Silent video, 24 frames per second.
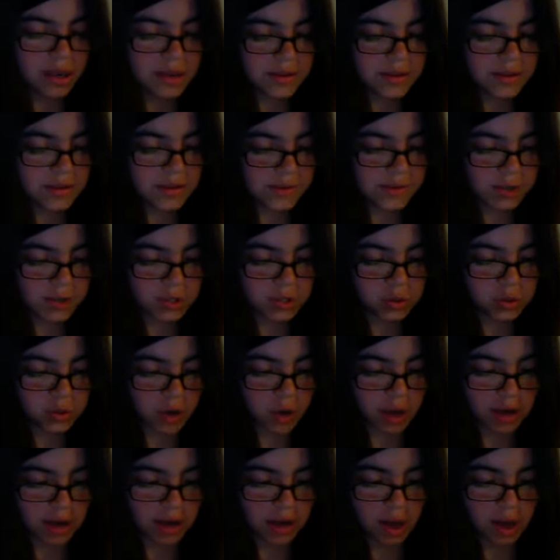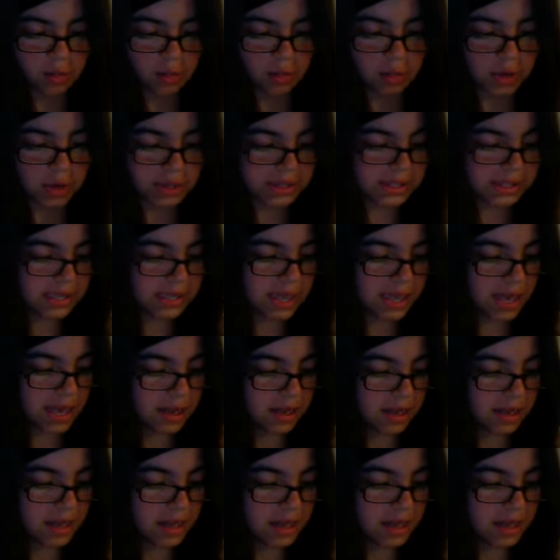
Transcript: the voice cried out once again,